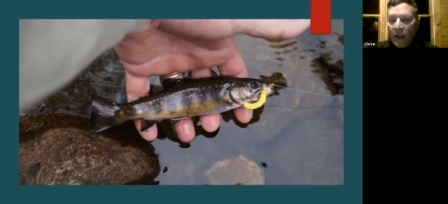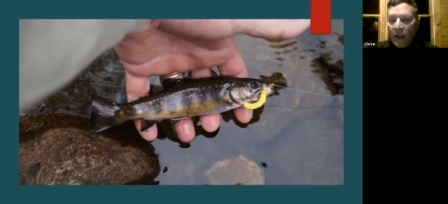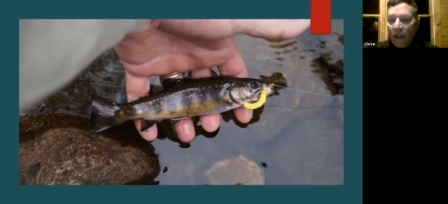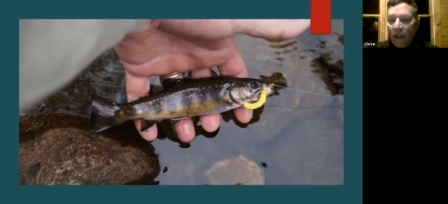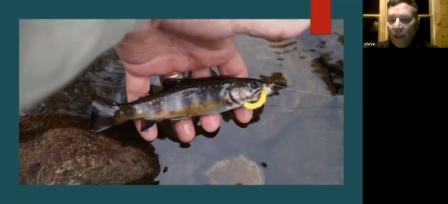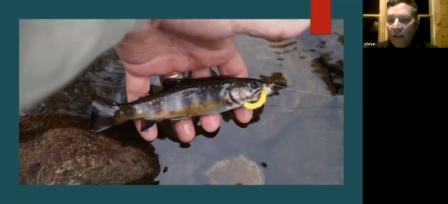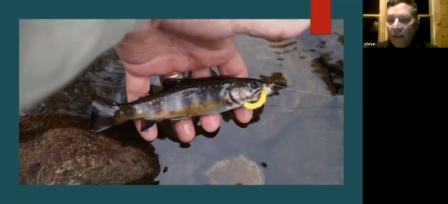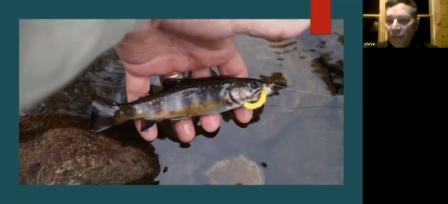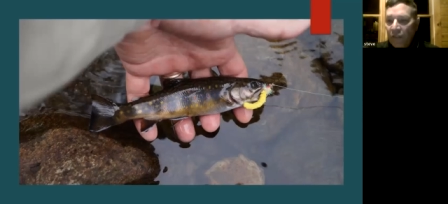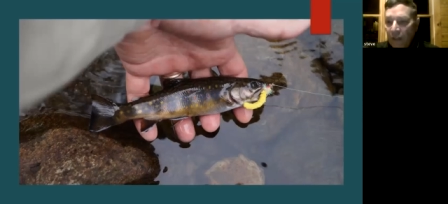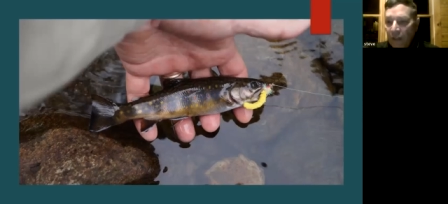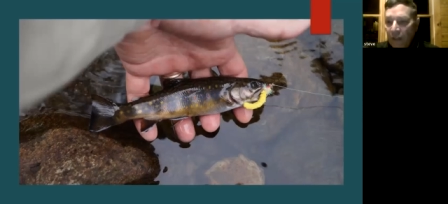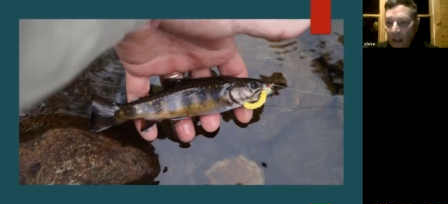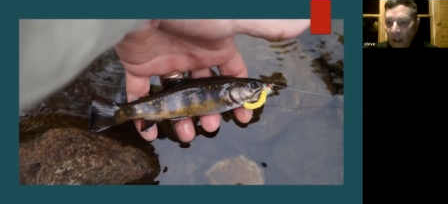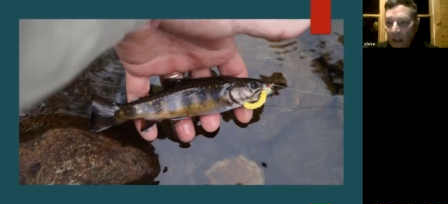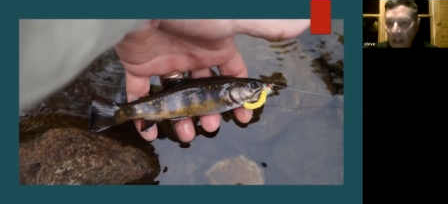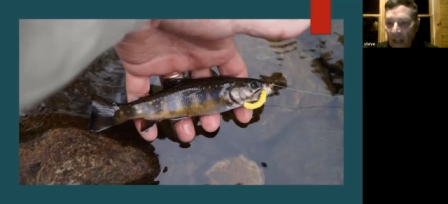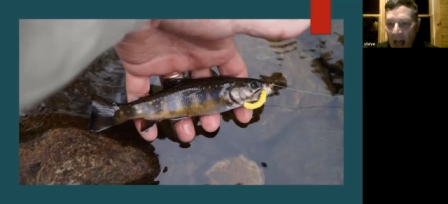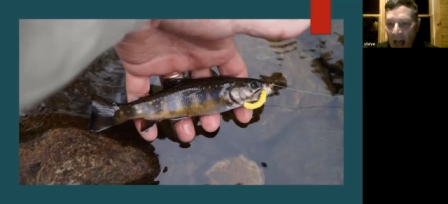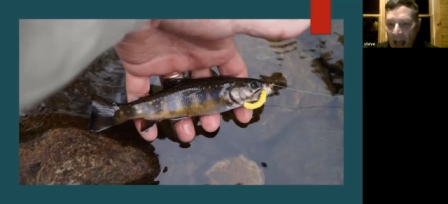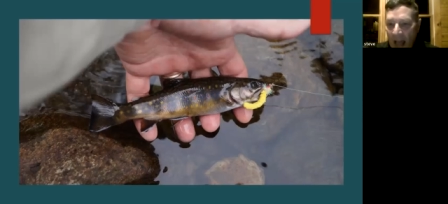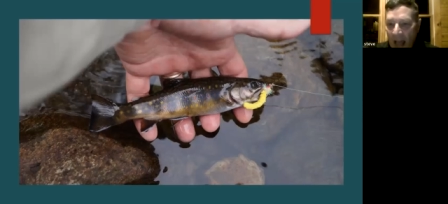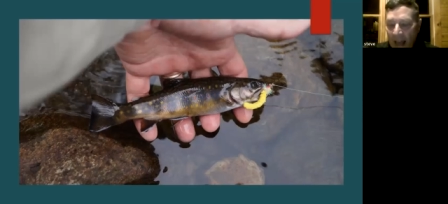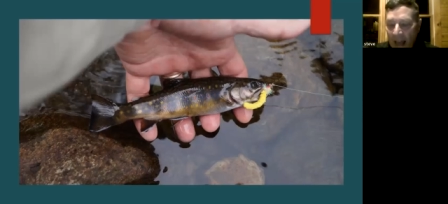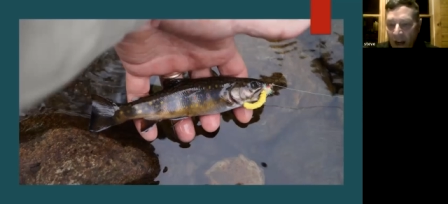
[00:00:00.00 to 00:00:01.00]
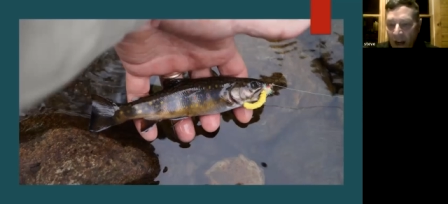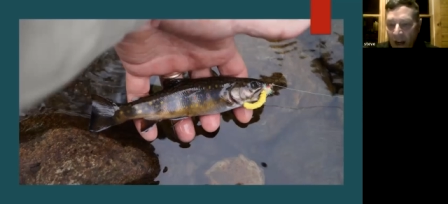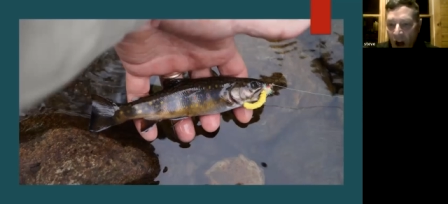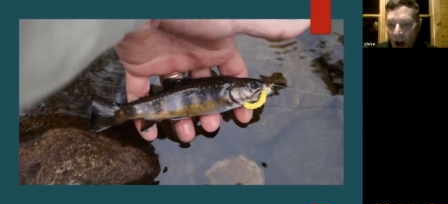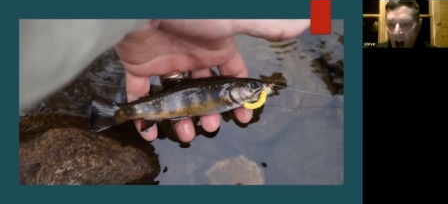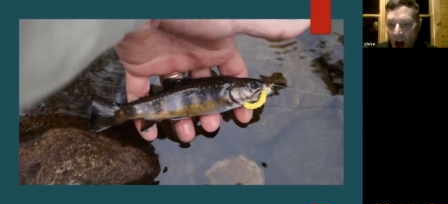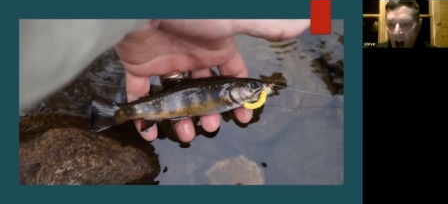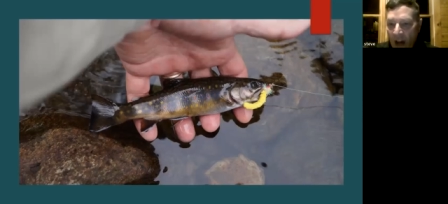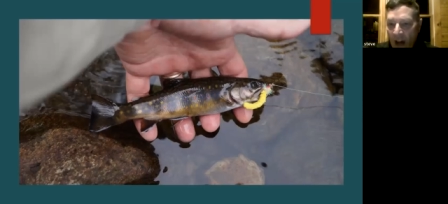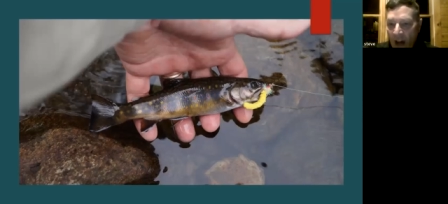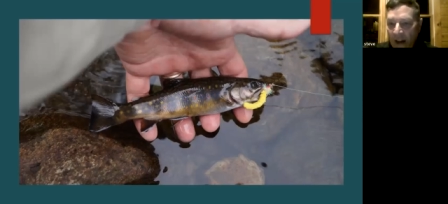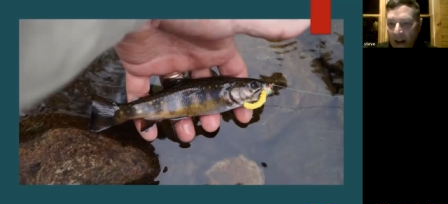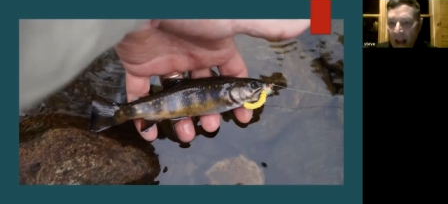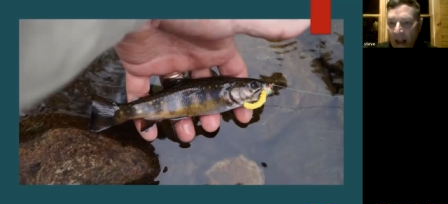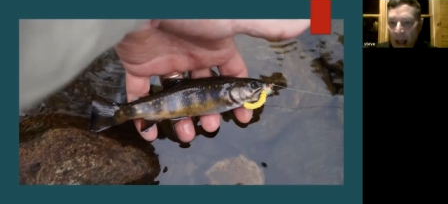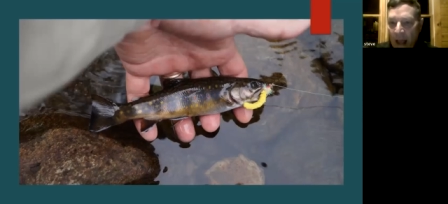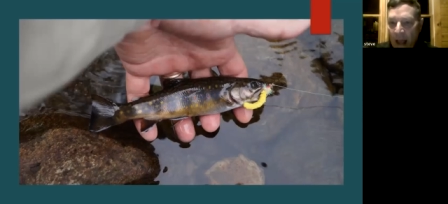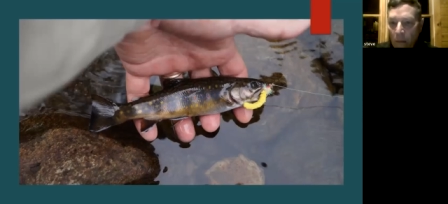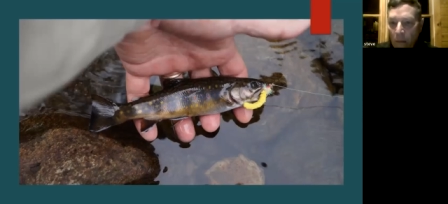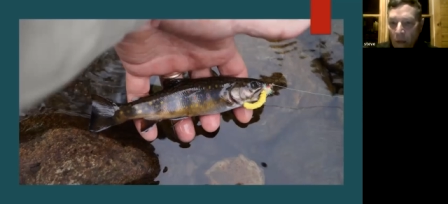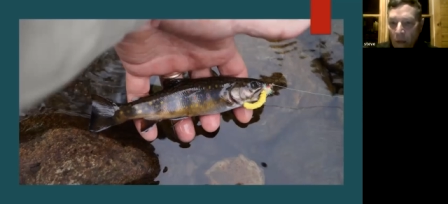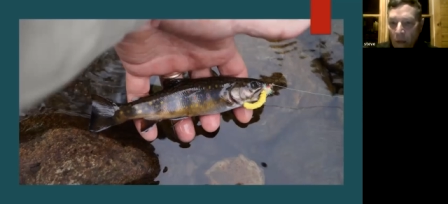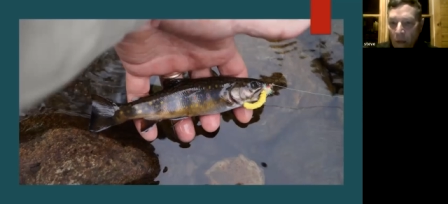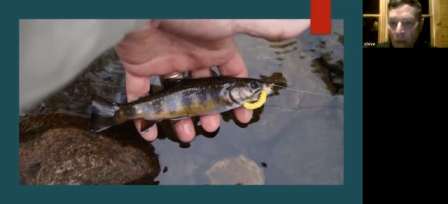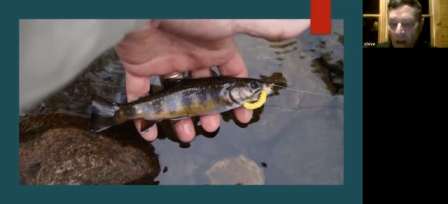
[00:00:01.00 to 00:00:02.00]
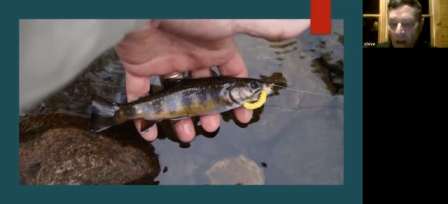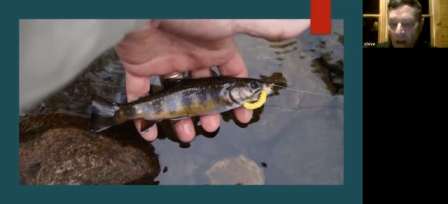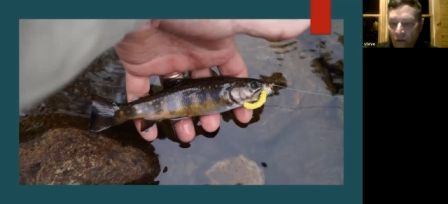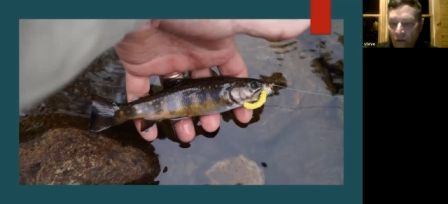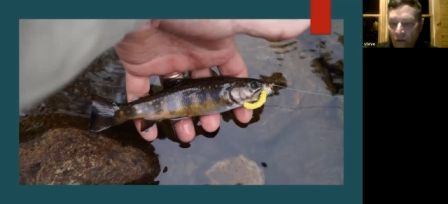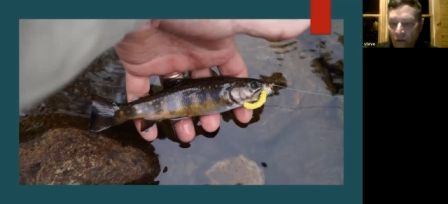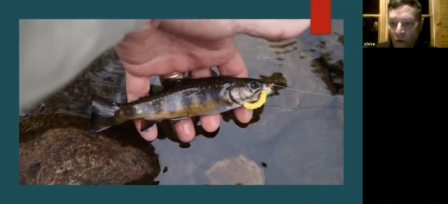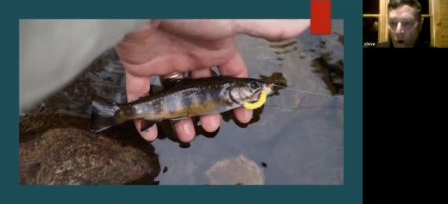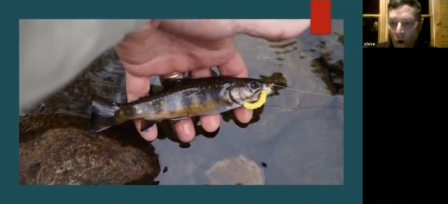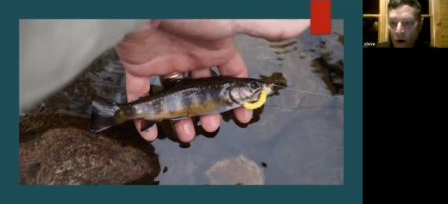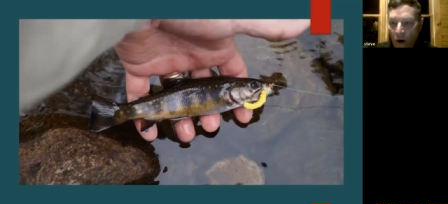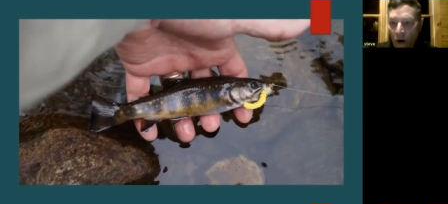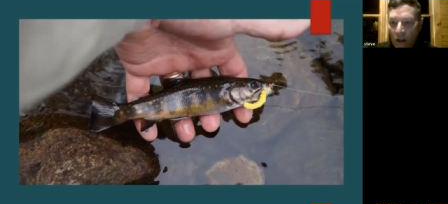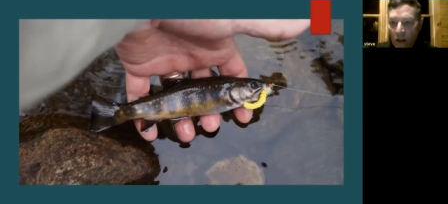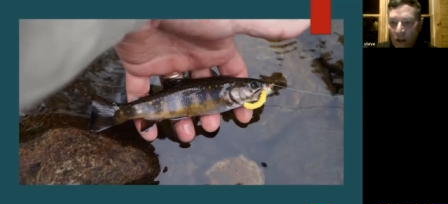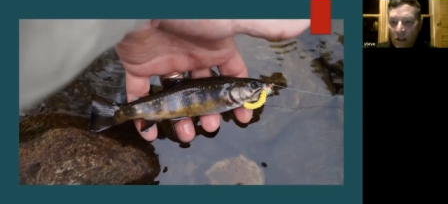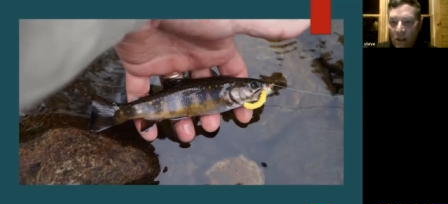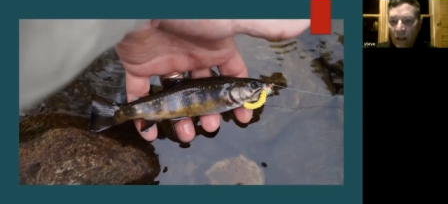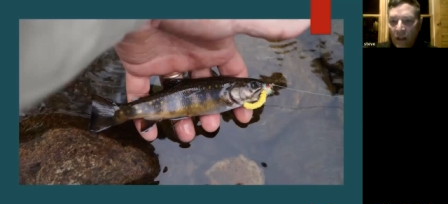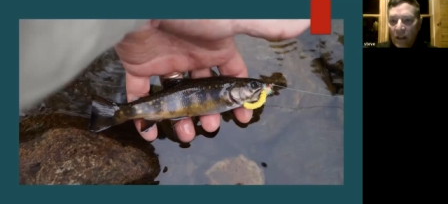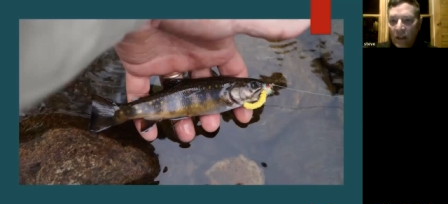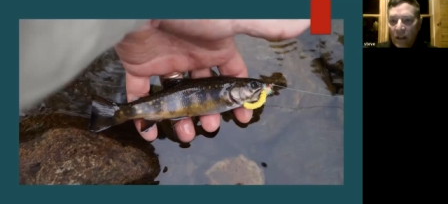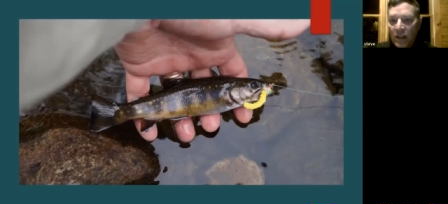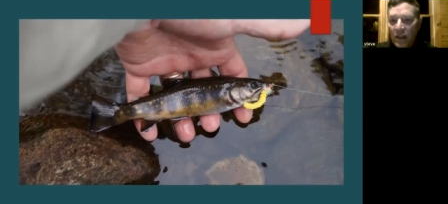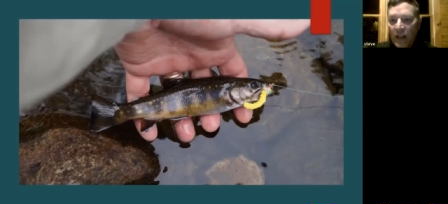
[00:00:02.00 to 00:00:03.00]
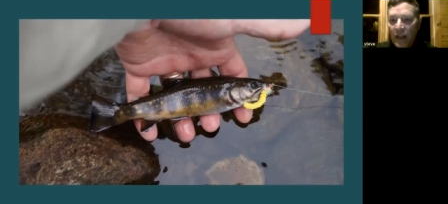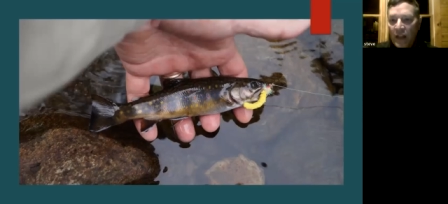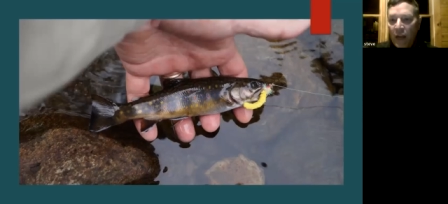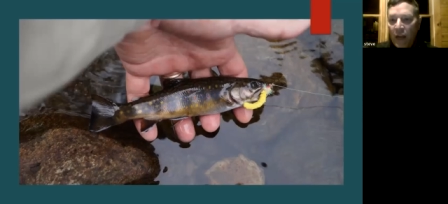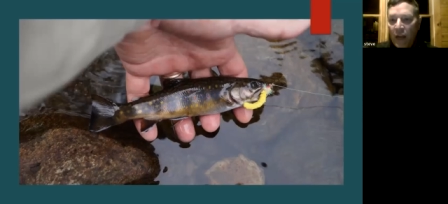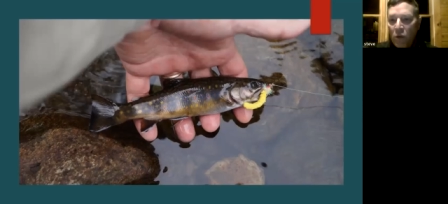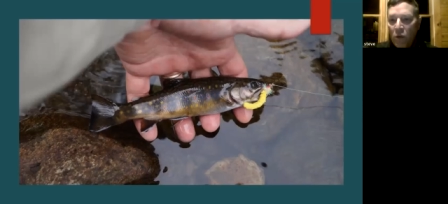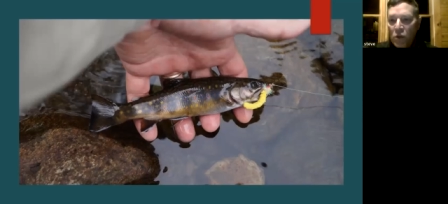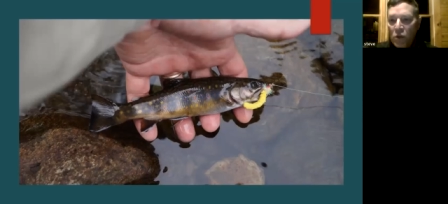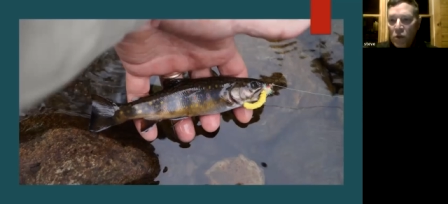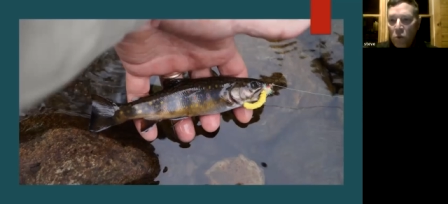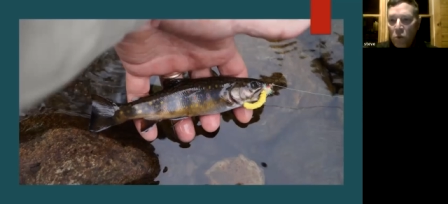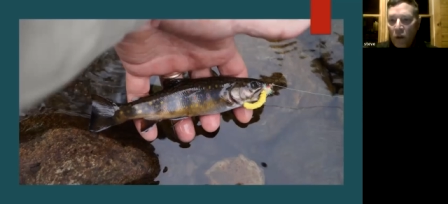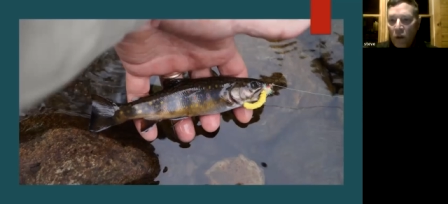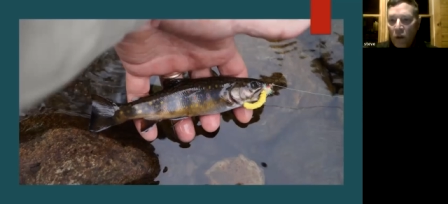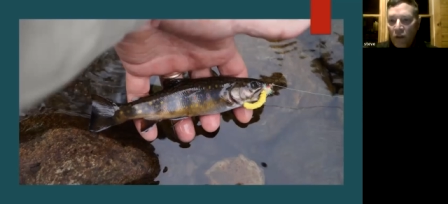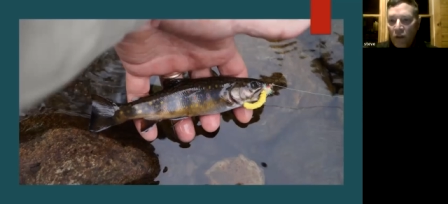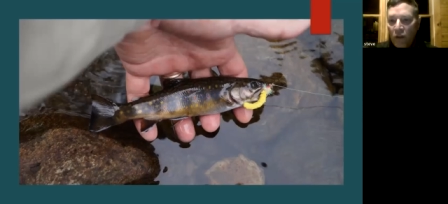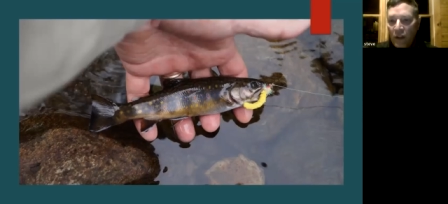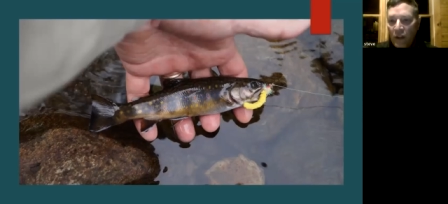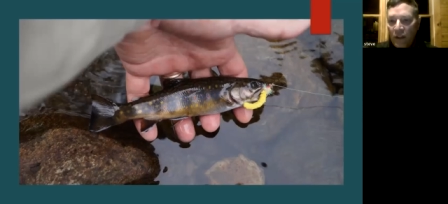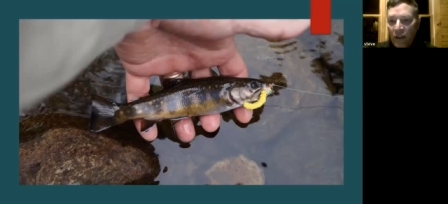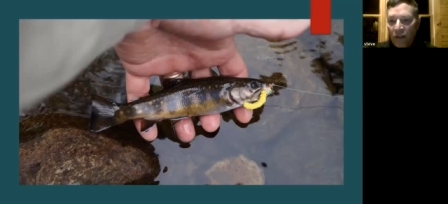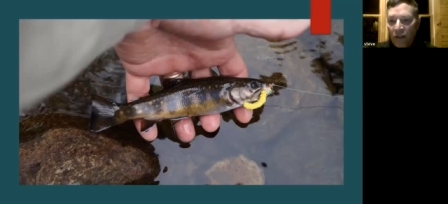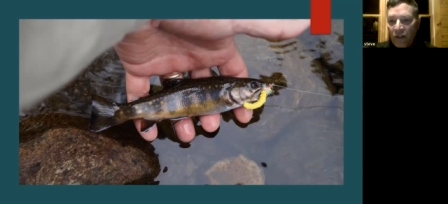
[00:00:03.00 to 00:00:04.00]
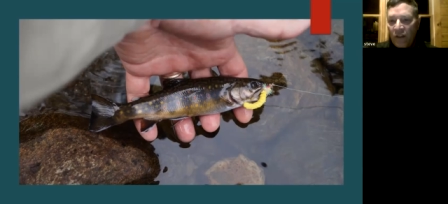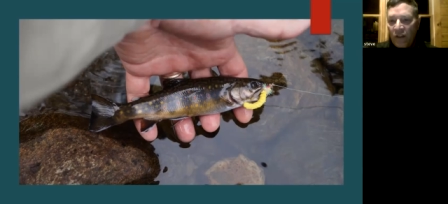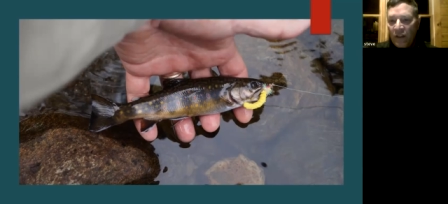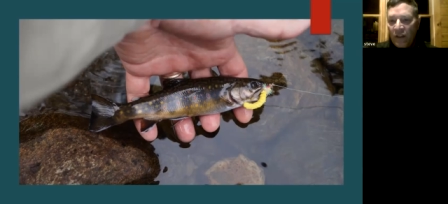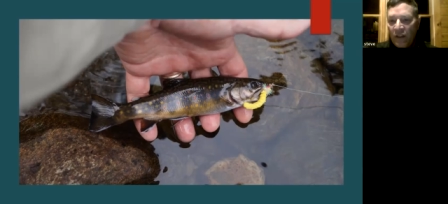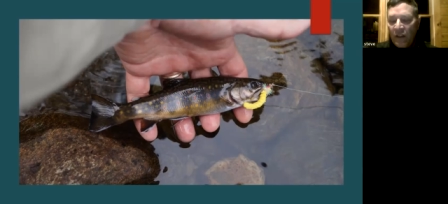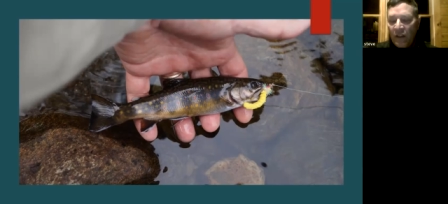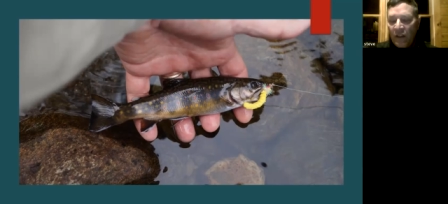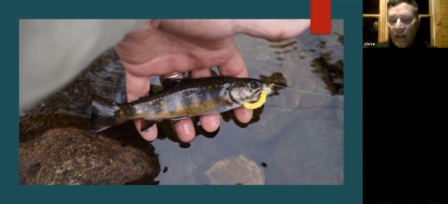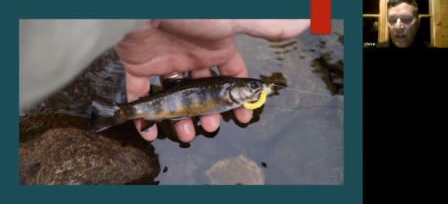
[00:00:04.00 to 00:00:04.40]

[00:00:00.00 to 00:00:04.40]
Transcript: This little guy I caught in a hemlock forest in the sandwich wilderness.